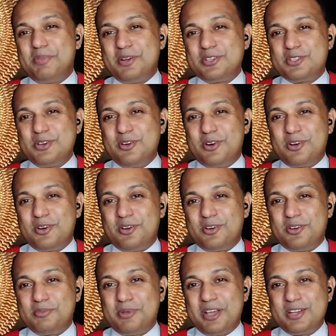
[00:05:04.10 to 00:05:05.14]
depends not
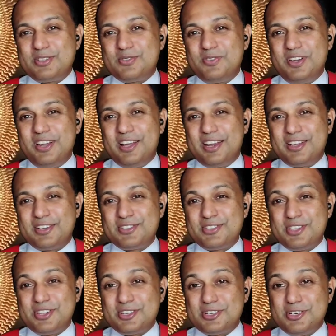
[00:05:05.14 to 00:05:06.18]
on man's will and
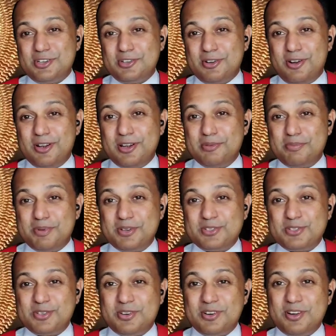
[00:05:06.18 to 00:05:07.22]
exertion, it all
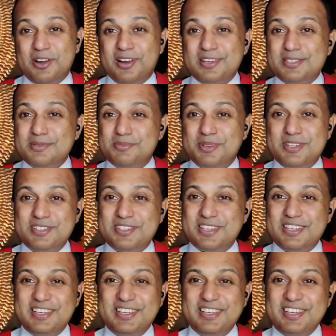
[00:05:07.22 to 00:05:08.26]
depends on God's
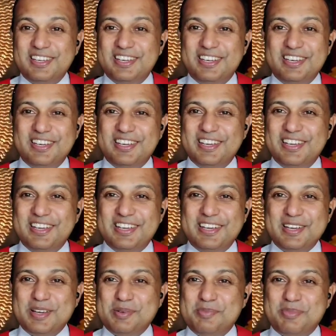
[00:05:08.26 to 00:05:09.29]
mercy.
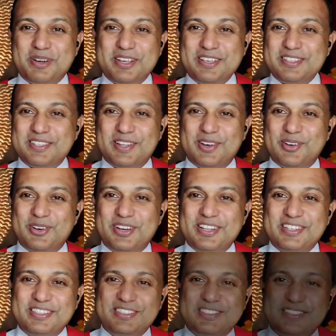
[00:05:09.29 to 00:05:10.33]
Praise the
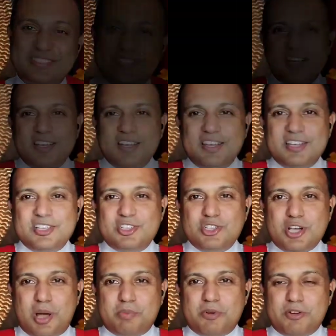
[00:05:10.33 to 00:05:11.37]
Lord.
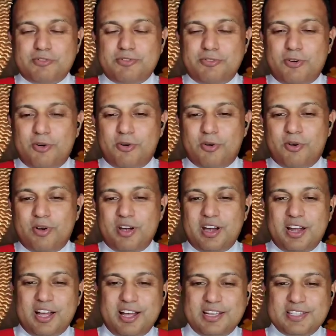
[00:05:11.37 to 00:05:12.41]
Chapter 4
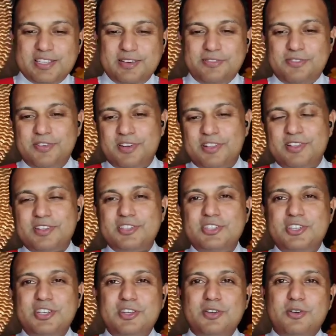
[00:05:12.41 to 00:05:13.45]
has a further
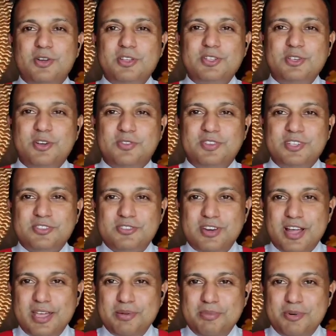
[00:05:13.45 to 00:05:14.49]
genealogy of the
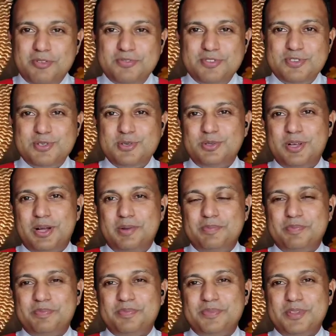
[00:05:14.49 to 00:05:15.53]
tribe of Judah,
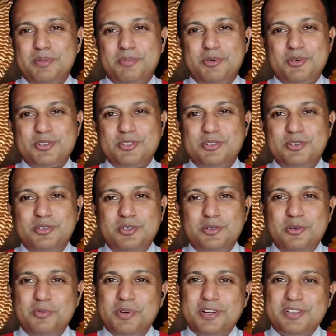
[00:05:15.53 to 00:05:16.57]
the most
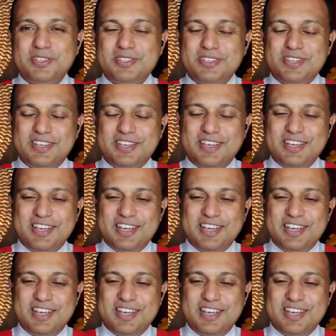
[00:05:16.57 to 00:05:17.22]
numerous